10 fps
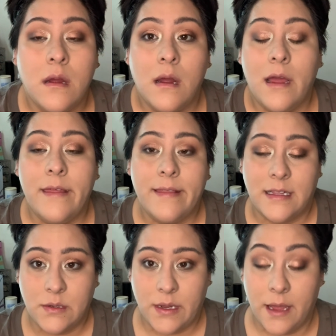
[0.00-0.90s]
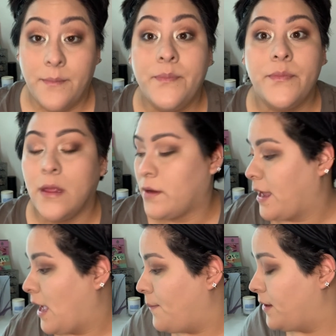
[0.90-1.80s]
I think that's okay. Okay,
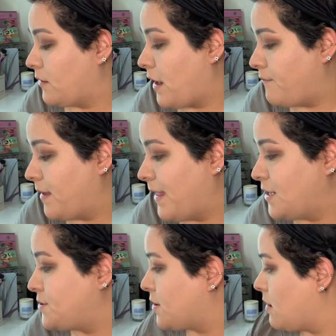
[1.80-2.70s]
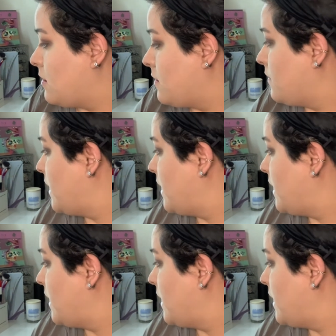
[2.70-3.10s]
I'm gonna grab my lash curler really